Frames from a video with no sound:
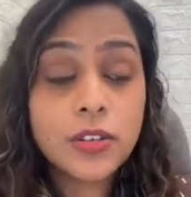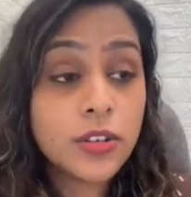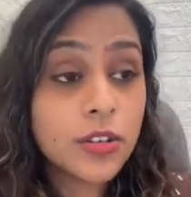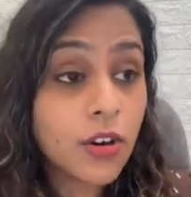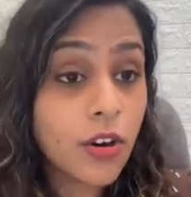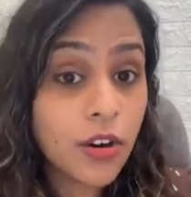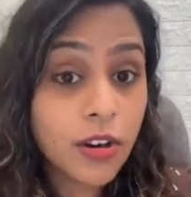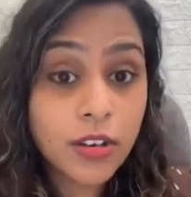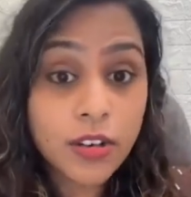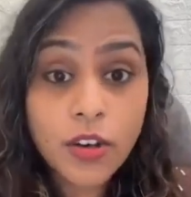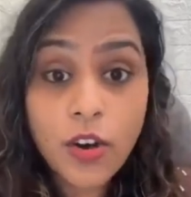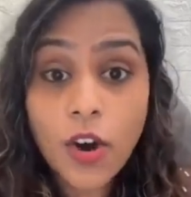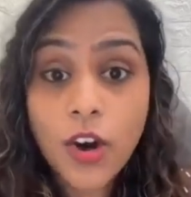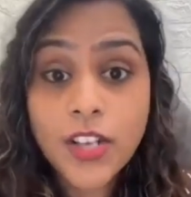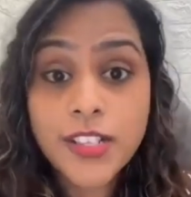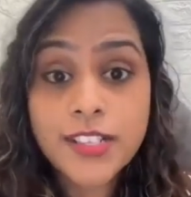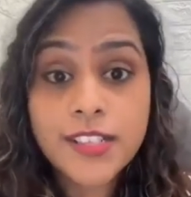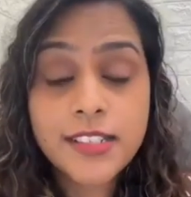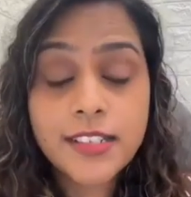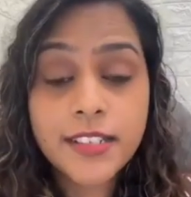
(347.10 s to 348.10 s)

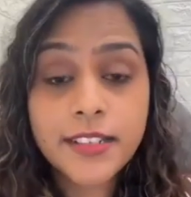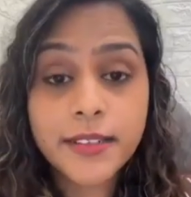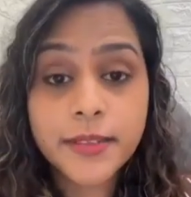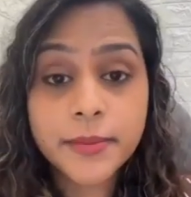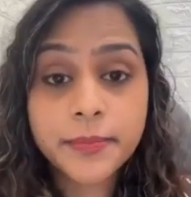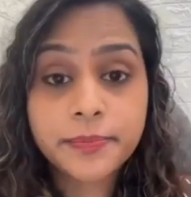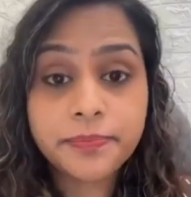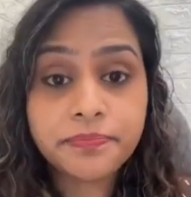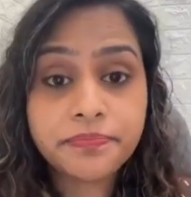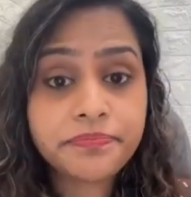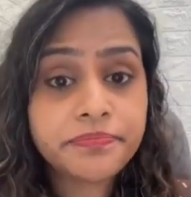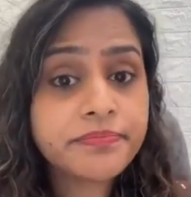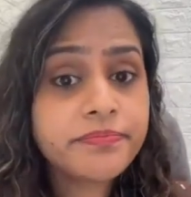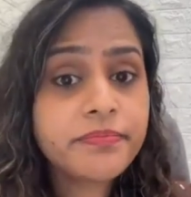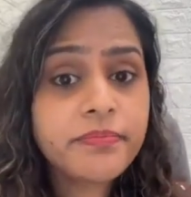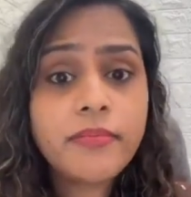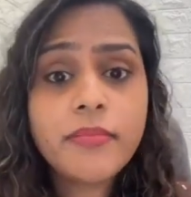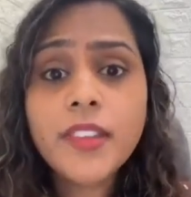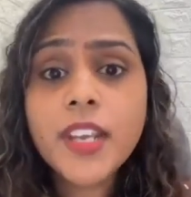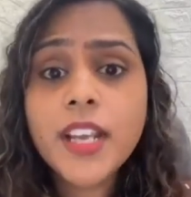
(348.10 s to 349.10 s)
corn syrup,
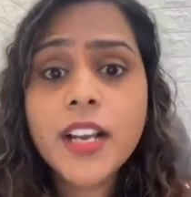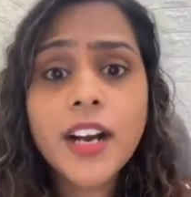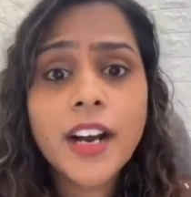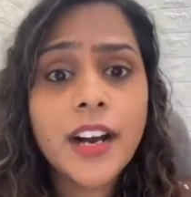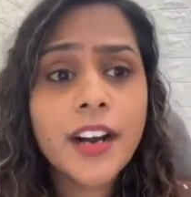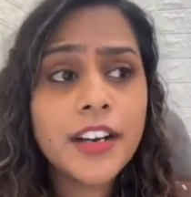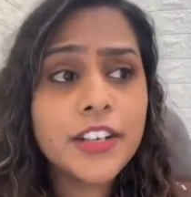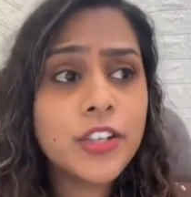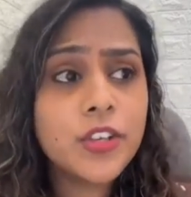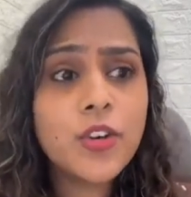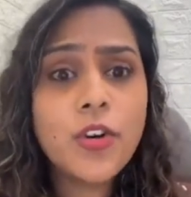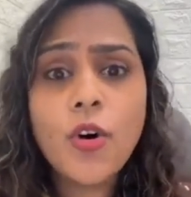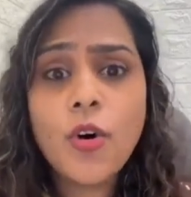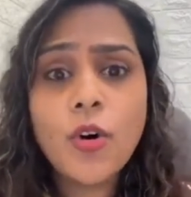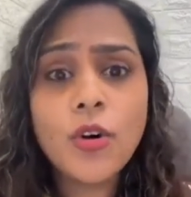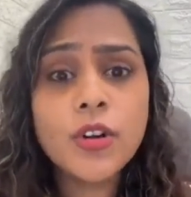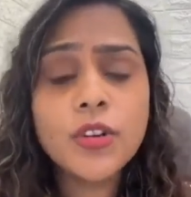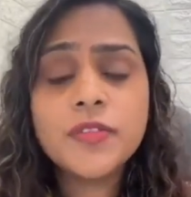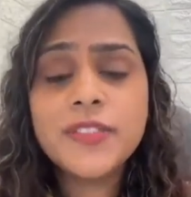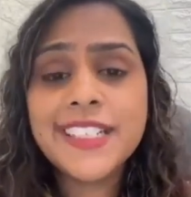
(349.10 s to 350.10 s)

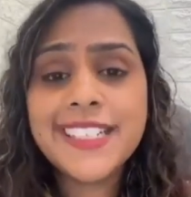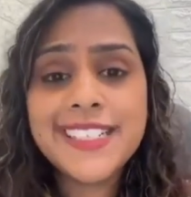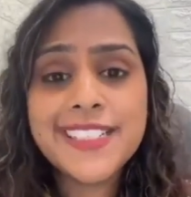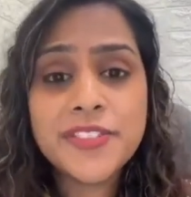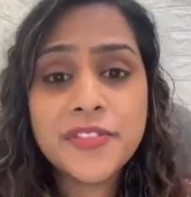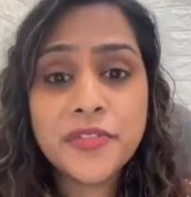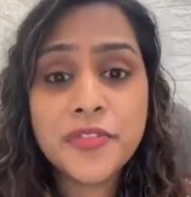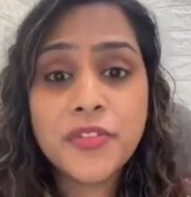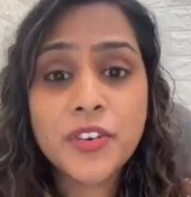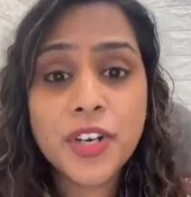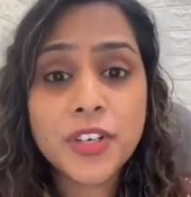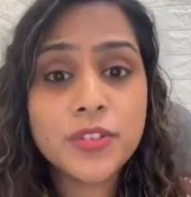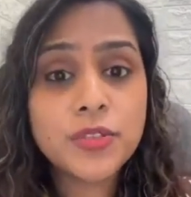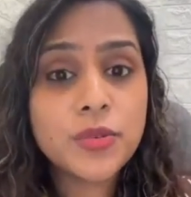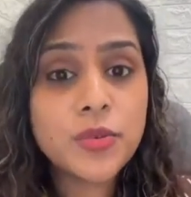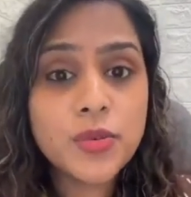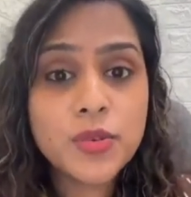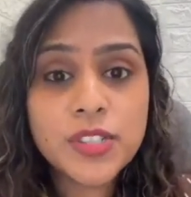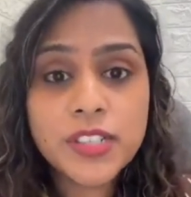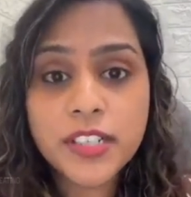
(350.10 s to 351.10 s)
all of these
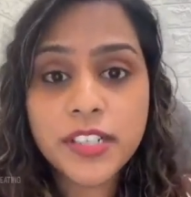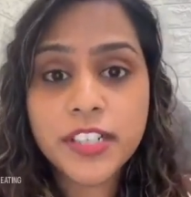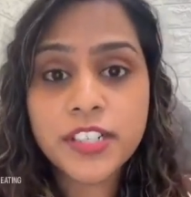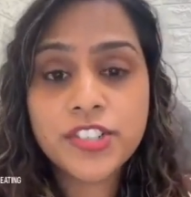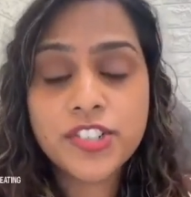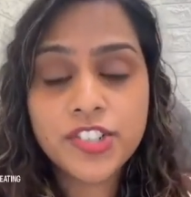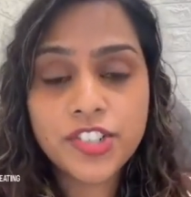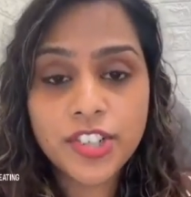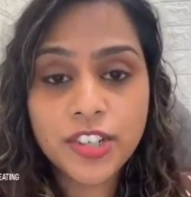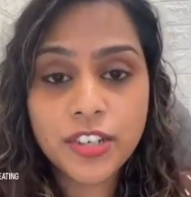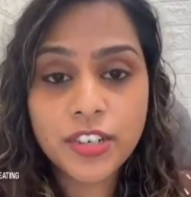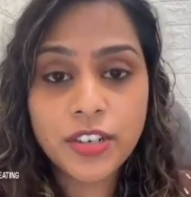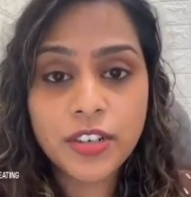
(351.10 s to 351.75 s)
fructose-rich